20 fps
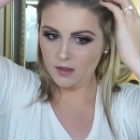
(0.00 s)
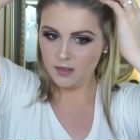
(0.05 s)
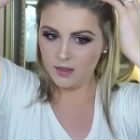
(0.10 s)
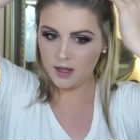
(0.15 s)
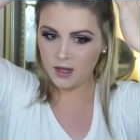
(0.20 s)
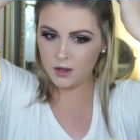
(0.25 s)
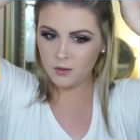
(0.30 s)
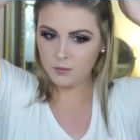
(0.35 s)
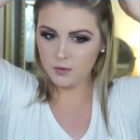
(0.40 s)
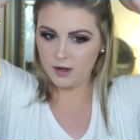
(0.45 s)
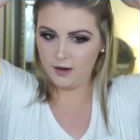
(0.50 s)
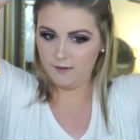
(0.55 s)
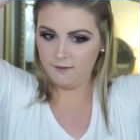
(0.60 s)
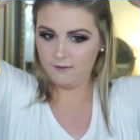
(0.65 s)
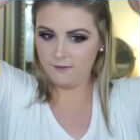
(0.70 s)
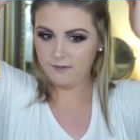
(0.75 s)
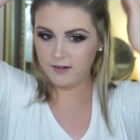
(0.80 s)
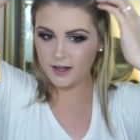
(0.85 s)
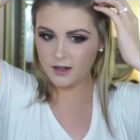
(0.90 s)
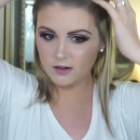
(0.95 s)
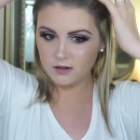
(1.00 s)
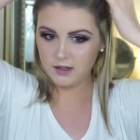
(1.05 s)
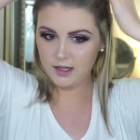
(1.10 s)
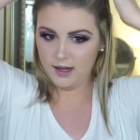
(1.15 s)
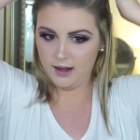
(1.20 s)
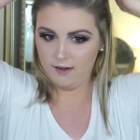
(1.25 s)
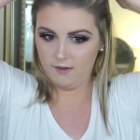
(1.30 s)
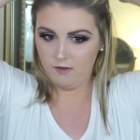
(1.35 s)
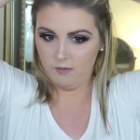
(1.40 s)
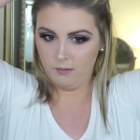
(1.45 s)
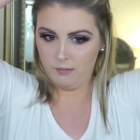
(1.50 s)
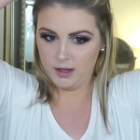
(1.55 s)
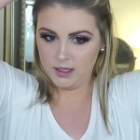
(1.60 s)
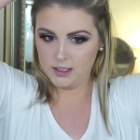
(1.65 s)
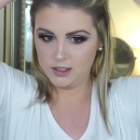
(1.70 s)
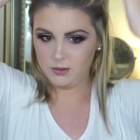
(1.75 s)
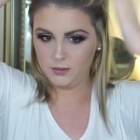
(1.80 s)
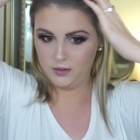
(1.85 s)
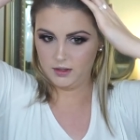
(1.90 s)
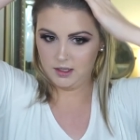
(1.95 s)
Then when I feel like I've
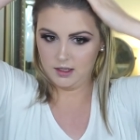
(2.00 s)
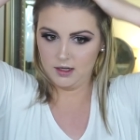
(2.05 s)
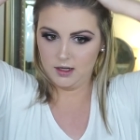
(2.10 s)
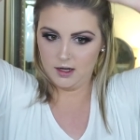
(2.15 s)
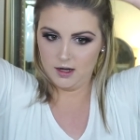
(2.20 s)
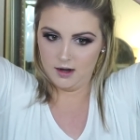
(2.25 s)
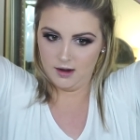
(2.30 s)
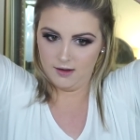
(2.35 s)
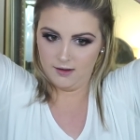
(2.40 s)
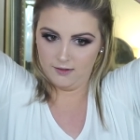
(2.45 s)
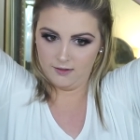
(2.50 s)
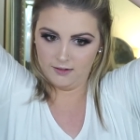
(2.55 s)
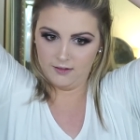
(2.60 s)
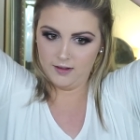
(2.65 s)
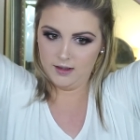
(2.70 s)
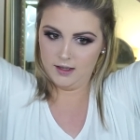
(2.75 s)
messed with it enough,